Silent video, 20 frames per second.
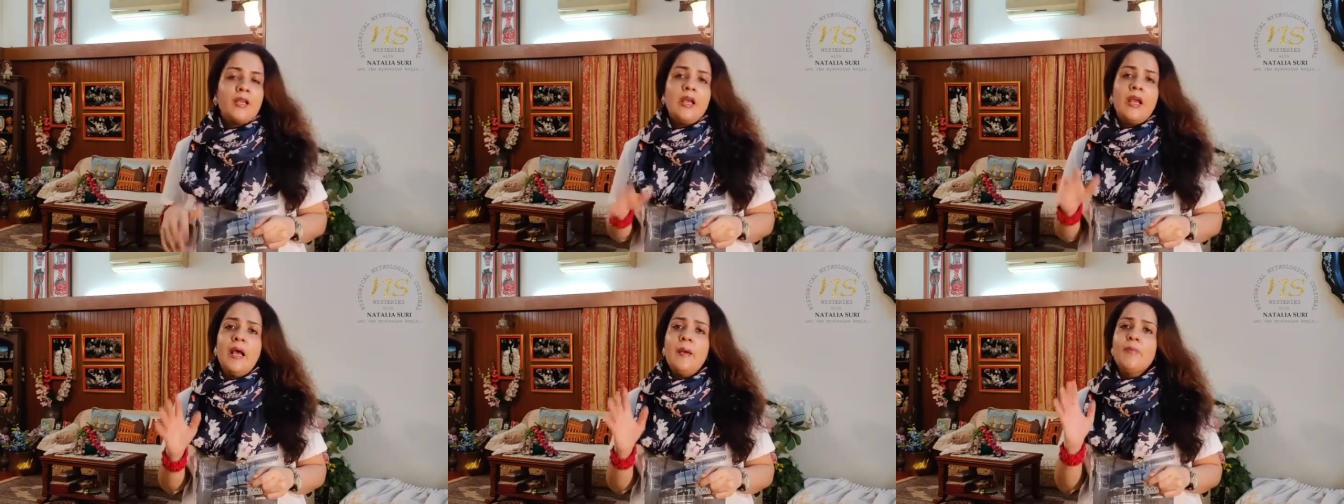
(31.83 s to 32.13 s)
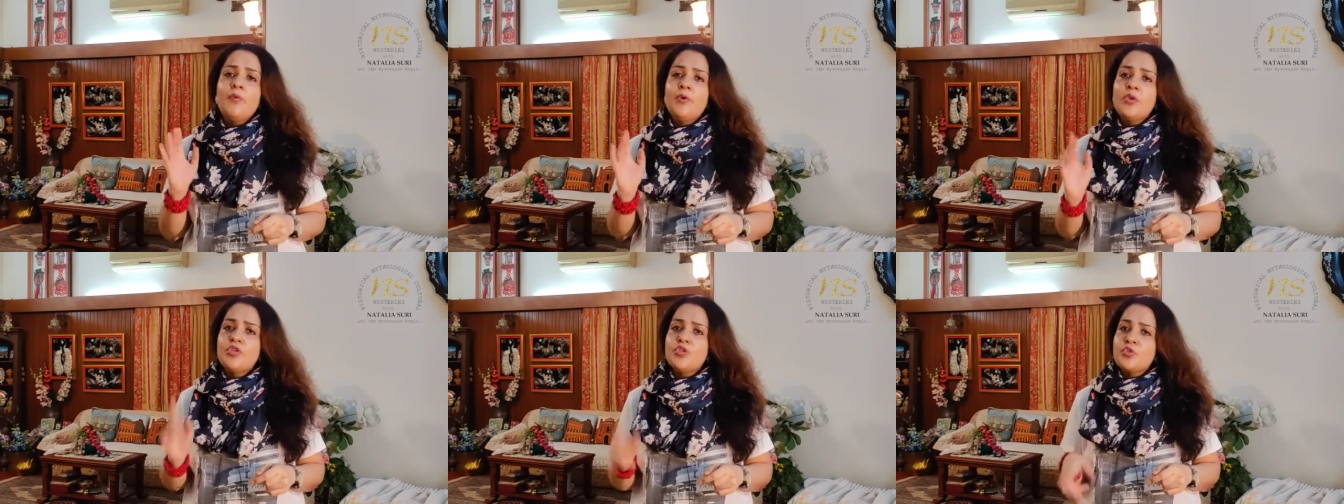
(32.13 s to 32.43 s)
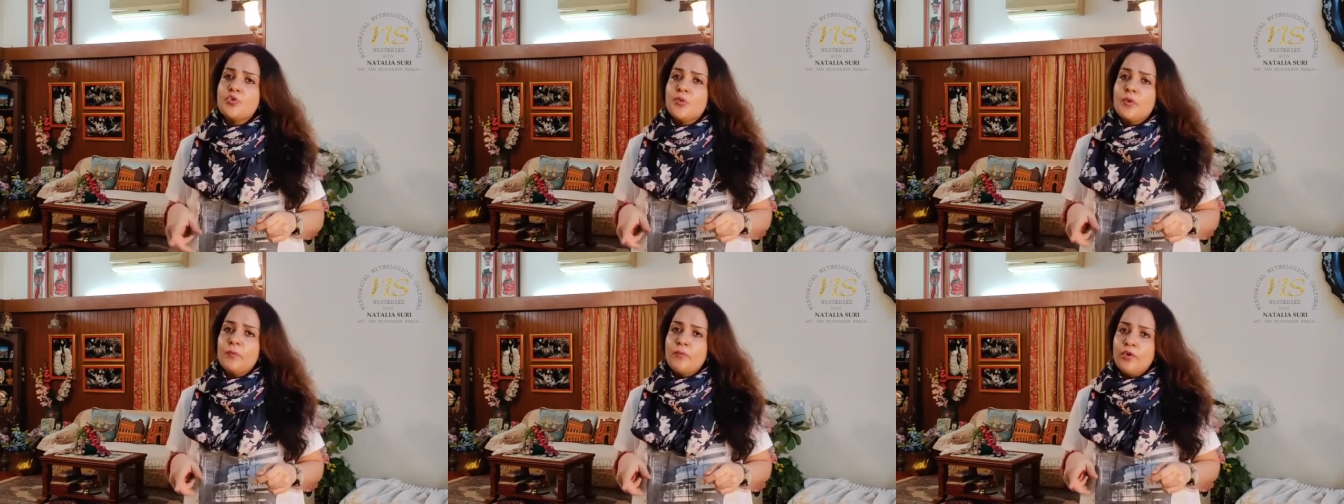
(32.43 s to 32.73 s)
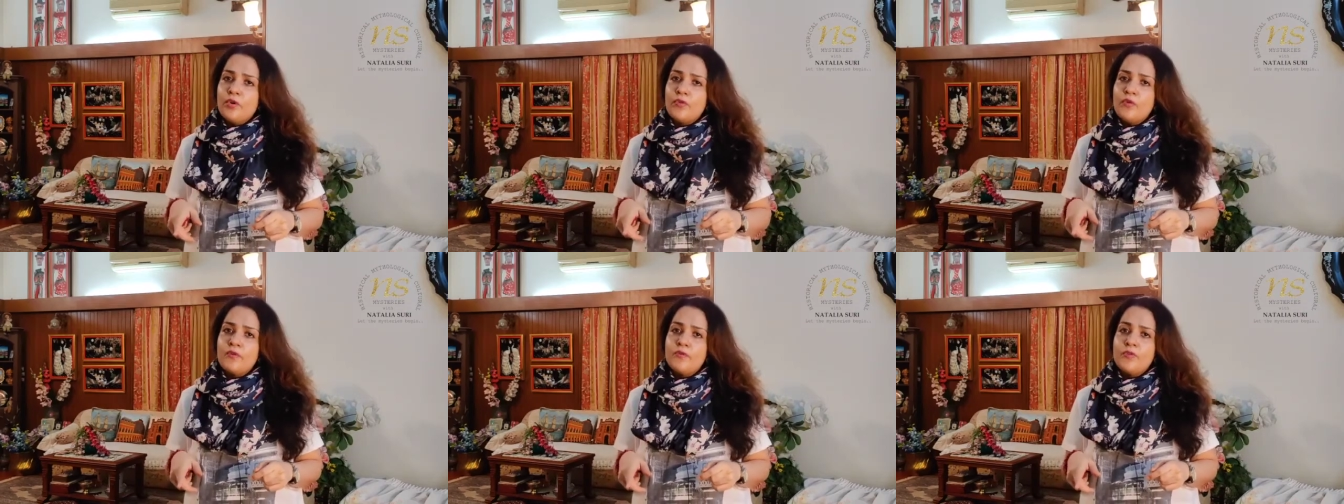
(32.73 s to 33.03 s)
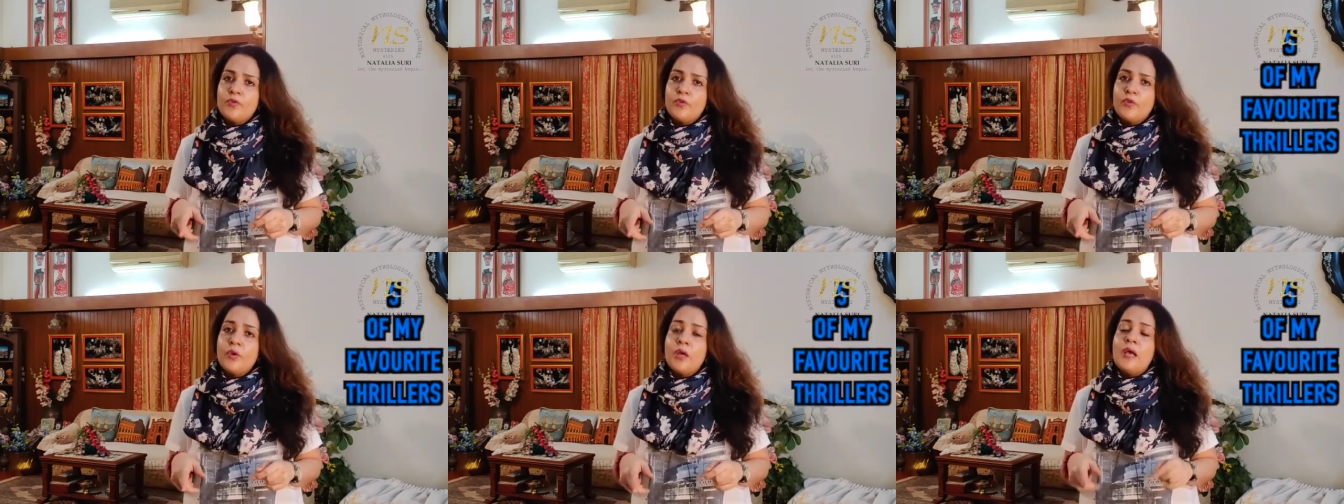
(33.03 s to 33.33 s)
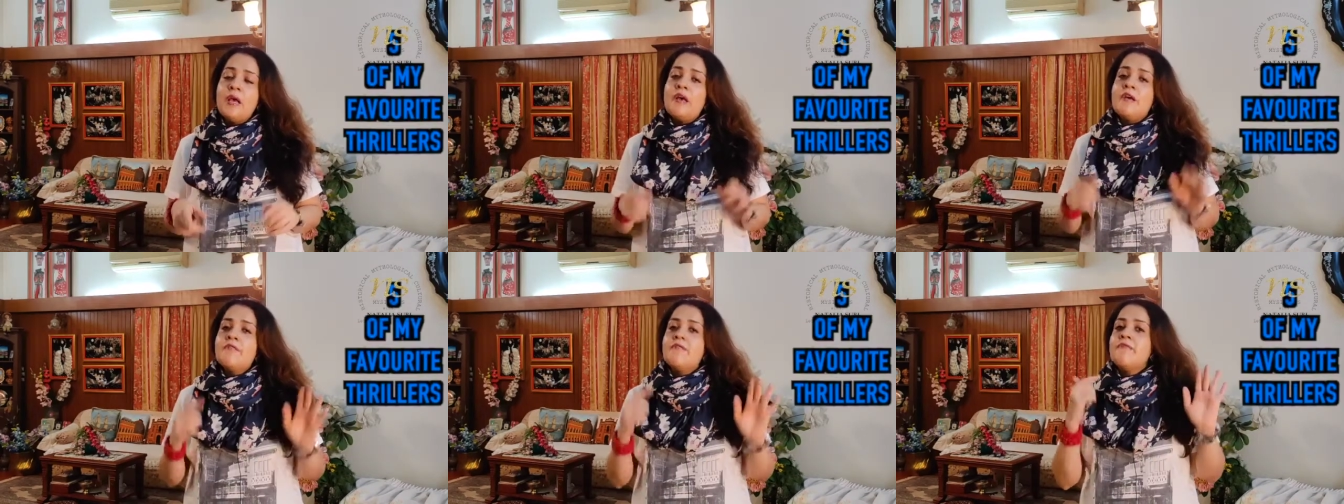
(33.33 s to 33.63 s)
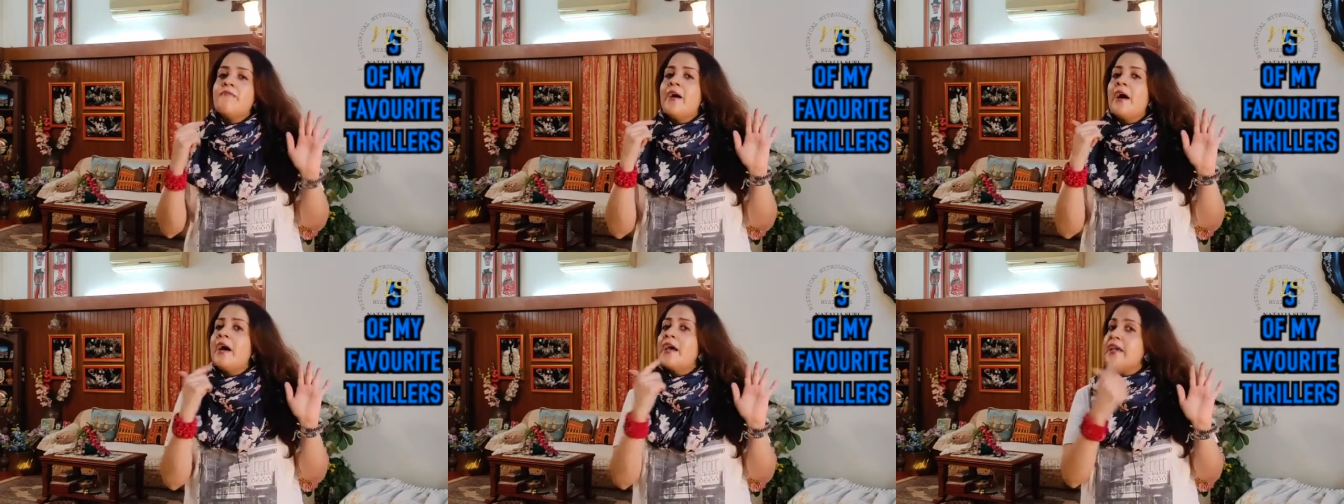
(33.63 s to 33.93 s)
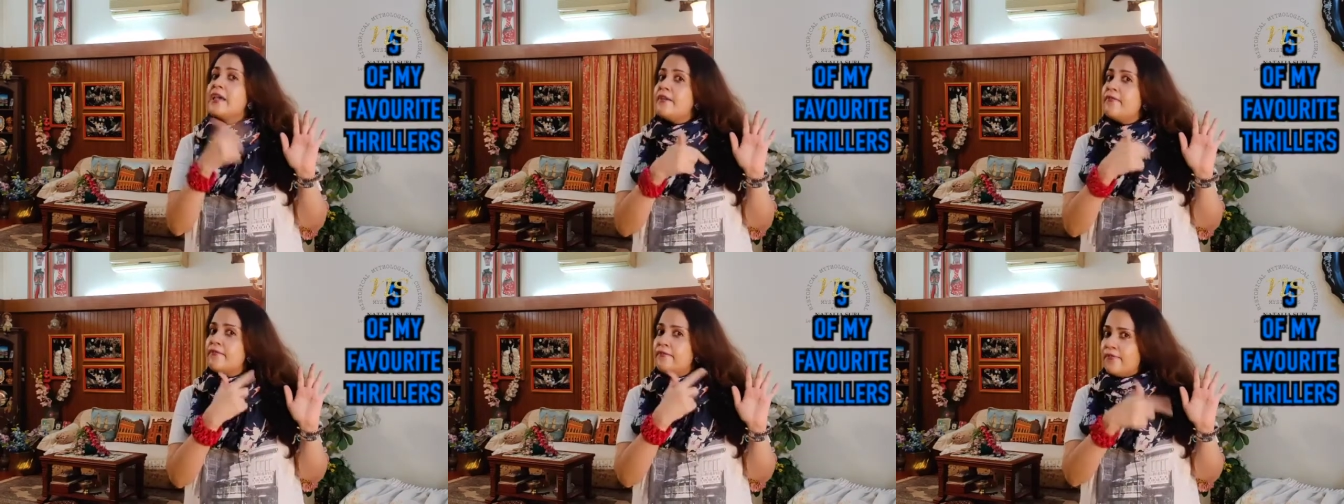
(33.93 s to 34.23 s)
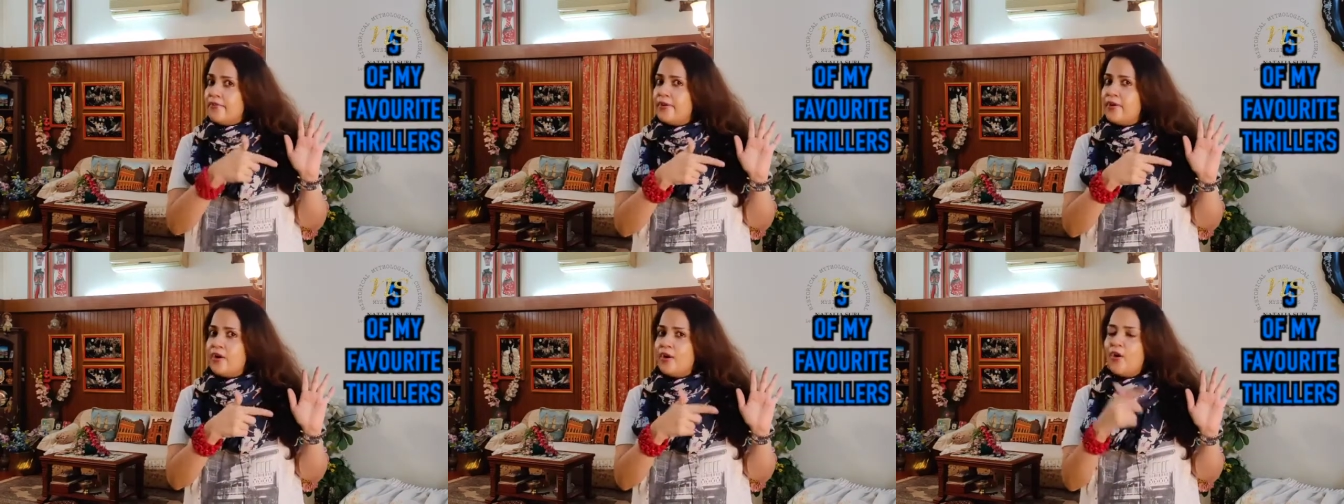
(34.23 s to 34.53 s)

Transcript: i'm going to do a book review five